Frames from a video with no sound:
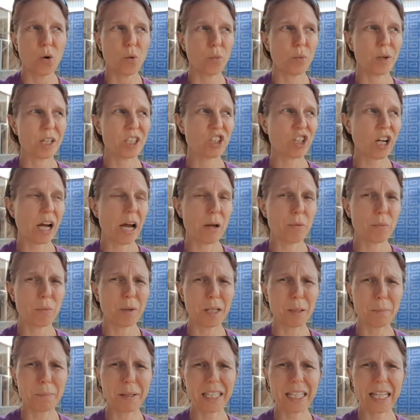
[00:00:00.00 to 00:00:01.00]
which I
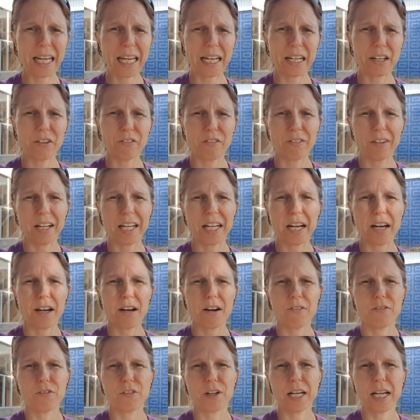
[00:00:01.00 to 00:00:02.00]
will be getting rid
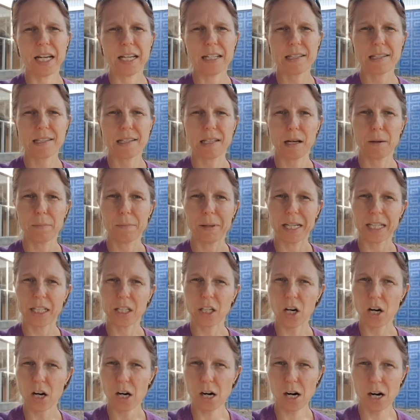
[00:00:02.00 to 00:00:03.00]
of when I sell my
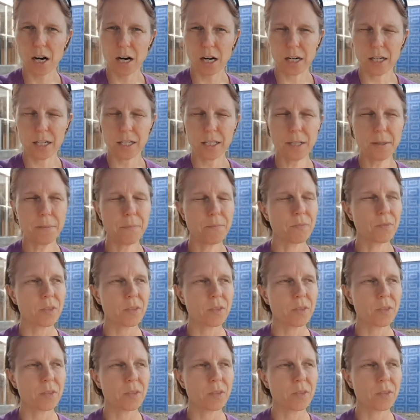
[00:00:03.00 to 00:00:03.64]
car.